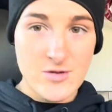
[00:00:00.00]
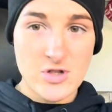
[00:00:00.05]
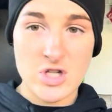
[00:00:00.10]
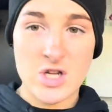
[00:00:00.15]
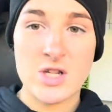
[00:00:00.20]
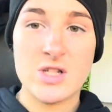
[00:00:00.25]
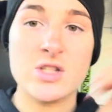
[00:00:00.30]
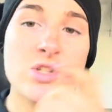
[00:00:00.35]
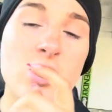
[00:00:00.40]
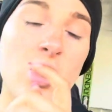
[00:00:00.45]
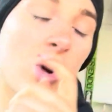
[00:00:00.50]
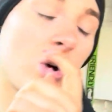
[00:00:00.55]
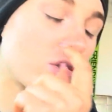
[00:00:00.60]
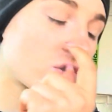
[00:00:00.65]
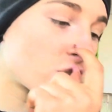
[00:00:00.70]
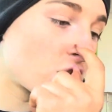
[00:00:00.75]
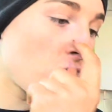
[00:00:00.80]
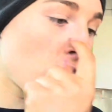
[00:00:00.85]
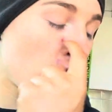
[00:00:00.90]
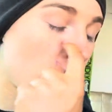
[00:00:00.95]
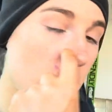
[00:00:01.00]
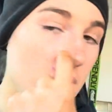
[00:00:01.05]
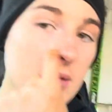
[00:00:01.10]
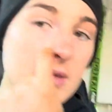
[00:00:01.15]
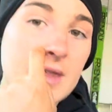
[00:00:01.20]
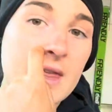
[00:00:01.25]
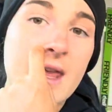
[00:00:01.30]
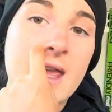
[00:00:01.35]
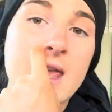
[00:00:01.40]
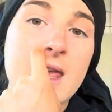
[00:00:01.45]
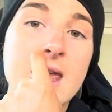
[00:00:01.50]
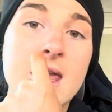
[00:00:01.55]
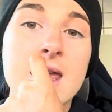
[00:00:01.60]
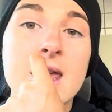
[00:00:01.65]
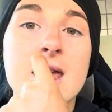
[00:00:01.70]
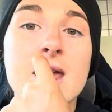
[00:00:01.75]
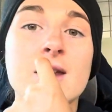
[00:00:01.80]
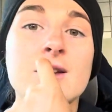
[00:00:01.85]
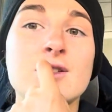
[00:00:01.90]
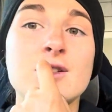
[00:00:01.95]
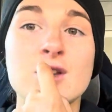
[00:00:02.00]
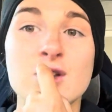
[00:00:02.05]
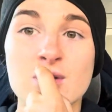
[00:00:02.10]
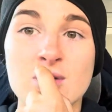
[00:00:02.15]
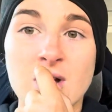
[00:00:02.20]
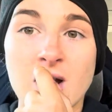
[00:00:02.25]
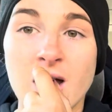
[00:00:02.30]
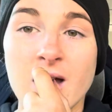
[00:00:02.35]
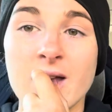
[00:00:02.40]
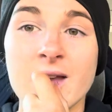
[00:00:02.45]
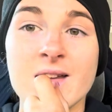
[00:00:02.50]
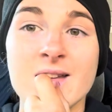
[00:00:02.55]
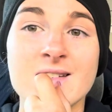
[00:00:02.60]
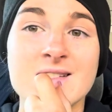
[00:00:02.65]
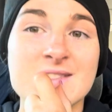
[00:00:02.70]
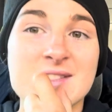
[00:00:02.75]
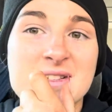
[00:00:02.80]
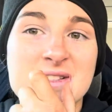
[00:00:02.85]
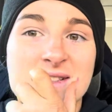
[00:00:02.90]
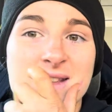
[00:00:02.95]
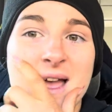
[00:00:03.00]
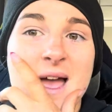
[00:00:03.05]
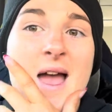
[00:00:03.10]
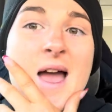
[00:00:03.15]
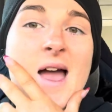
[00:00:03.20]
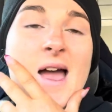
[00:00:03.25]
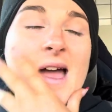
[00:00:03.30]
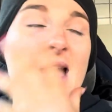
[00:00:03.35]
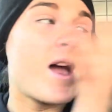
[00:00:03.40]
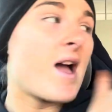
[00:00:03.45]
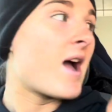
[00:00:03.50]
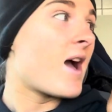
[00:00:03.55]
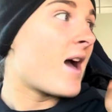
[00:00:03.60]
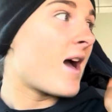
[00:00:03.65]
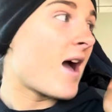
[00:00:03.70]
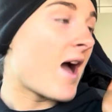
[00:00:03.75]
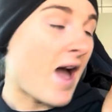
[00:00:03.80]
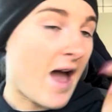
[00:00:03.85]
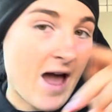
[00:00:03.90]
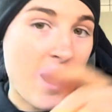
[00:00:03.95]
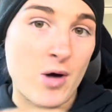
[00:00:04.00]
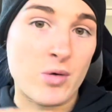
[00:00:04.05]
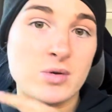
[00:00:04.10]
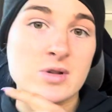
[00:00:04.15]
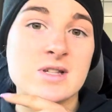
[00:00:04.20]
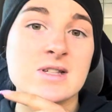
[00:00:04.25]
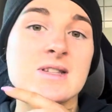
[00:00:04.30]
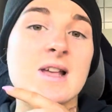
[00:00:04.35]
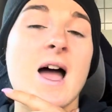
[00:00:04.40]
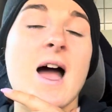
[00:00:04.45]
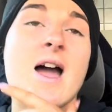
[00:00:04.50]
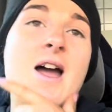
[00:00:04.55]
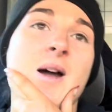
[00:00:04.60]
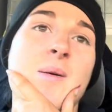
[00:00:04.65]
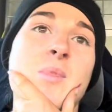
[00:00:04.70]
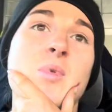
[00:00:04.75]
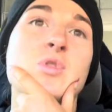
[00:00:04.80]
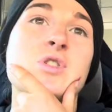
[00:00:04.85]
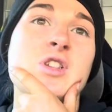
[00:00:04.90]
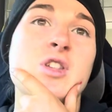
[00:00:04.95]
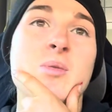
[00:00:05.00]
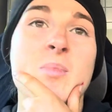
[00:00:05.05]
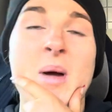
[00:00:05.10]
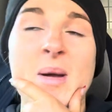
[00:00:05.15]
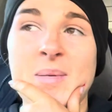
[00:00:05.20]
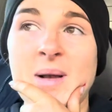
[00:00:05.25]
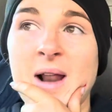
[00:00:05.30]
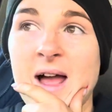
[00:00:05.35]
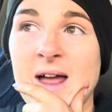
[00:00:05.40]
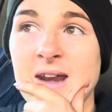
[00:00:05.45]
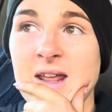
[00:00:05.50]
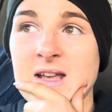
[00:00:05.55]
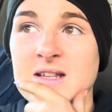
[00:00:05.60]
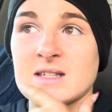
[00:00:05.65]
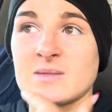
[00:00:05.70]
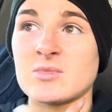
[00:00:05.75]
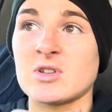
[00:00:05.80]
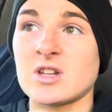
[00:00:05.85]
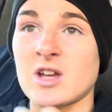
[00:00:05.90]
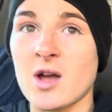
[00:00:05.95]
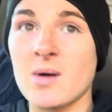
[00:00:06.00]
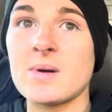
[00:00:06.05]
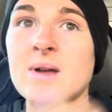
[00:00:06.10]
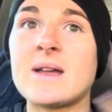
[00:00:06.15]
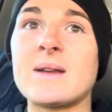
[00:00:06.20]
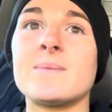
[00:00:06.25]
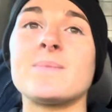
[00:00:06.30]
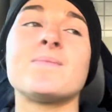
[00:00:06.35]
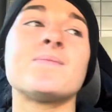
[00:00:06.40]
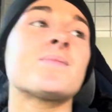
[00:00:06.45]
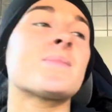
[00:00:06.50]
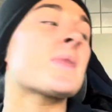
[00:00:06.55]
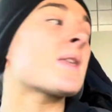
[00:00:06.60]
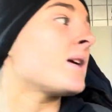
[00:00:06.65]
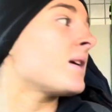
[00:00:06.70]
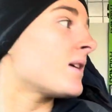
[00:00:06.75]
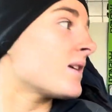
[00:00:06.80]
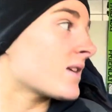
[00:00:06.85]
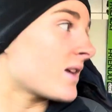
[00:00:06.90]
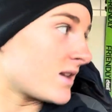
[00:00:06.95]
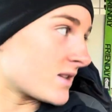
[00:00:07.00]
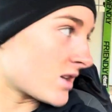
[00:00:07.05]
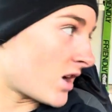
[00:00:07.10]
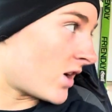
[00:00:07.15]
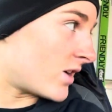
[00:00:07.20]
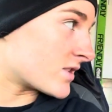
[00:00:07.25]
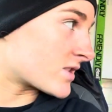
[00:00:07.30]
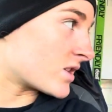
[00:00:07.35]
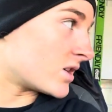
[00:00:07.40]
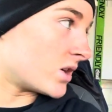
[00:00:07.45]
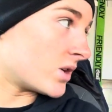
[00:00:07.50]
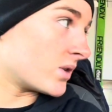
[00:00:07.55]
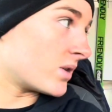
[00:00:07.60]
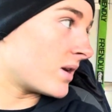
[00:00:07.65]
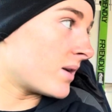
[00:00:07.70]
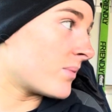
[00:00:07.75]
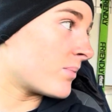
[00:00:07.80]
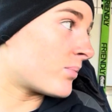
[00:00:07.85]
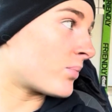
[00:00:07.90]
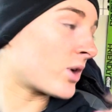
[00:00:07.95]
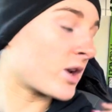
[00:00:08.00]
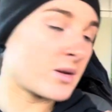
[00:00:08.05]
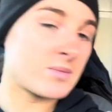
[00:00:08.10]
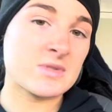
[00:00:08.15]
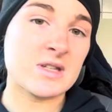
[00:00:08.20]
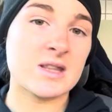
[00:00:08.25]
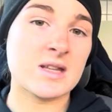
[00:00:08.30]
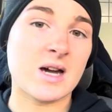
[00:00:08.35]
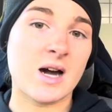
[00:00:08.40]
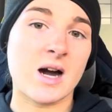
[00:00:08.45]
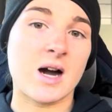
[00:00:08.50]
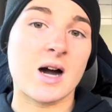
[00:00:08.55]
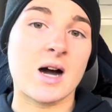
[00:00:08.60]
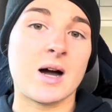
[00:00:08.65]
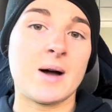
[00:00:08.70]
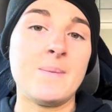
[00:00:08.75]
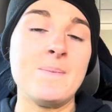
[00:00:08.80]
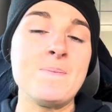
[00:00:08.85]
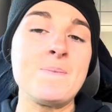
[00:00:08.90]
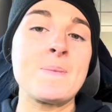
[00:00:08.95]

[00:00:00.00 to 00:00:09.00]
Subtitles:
just got to the new client's house, so my plan is I'm gonna go in, get his harness on, bring him to the car.